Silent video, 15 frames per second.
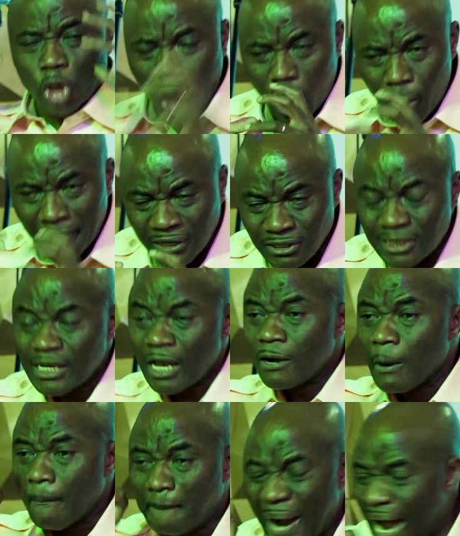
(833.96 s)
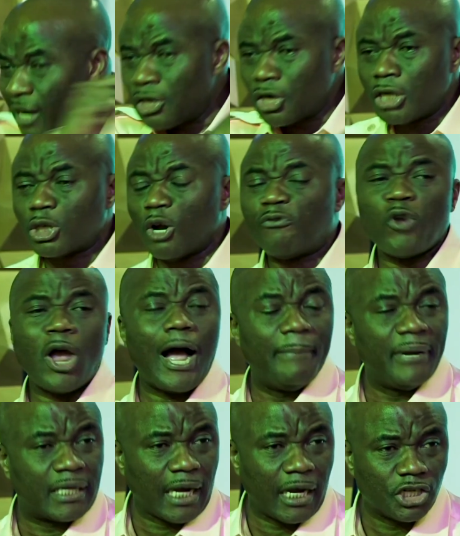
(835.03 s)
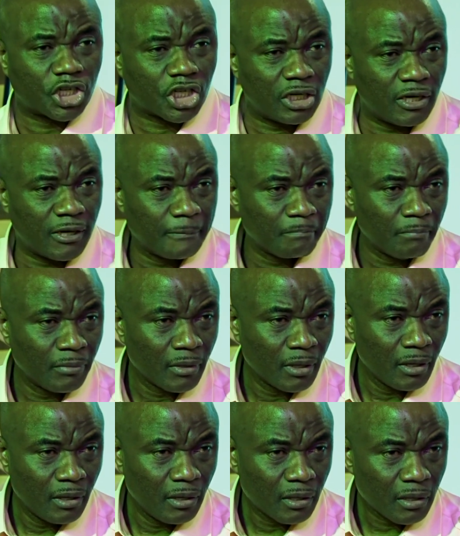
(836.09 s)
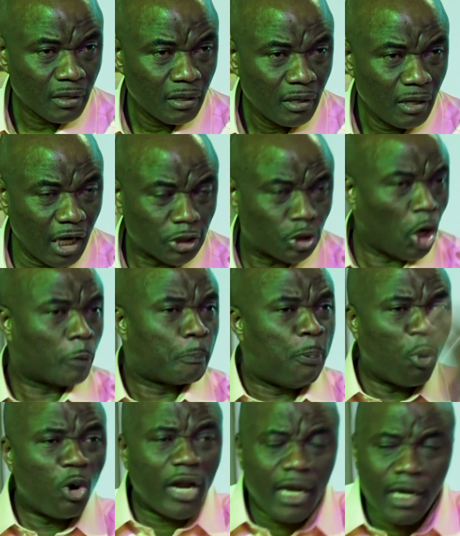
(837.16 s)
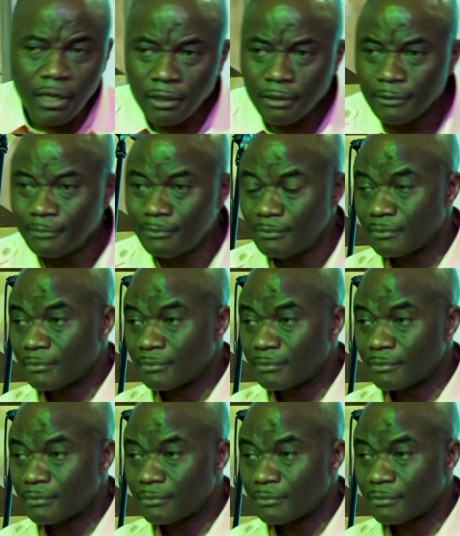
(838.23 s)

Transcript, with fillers: determines the boundaries of your habitation. It's not Putin.